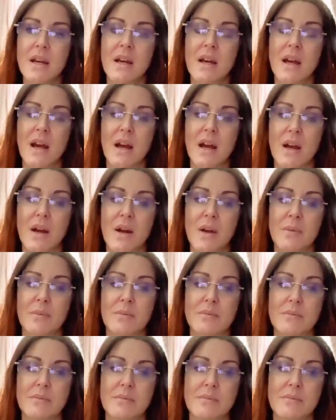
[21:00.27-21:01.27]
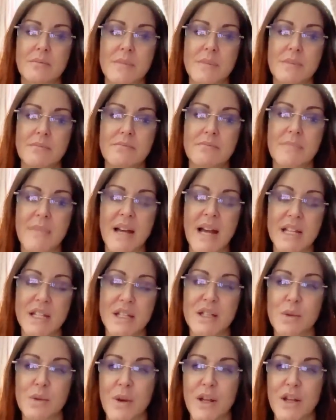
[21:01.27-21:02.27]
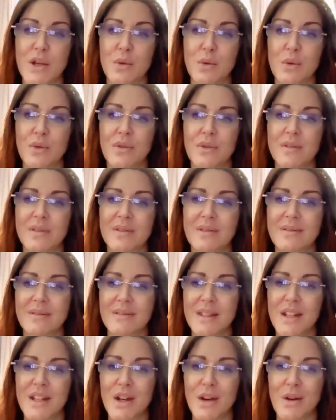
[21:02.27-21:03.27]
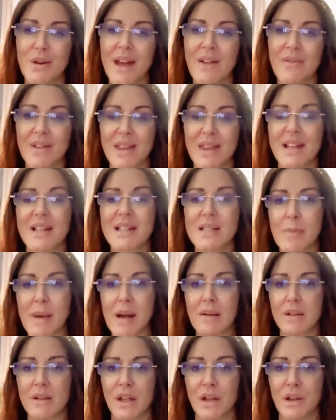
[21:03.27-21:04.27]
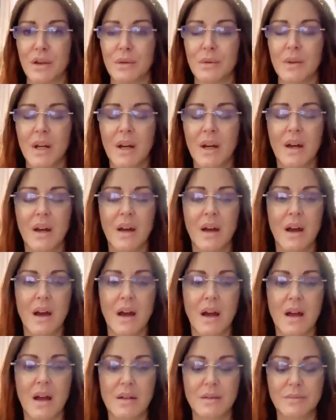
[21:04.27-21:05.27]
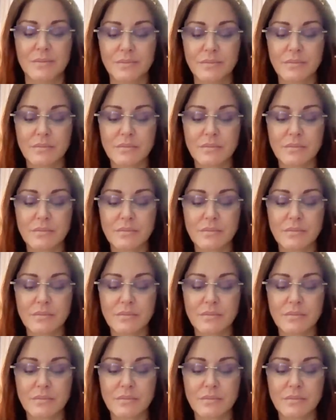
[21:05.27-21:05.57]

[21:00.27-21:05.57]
And so when you know, everything is about you. The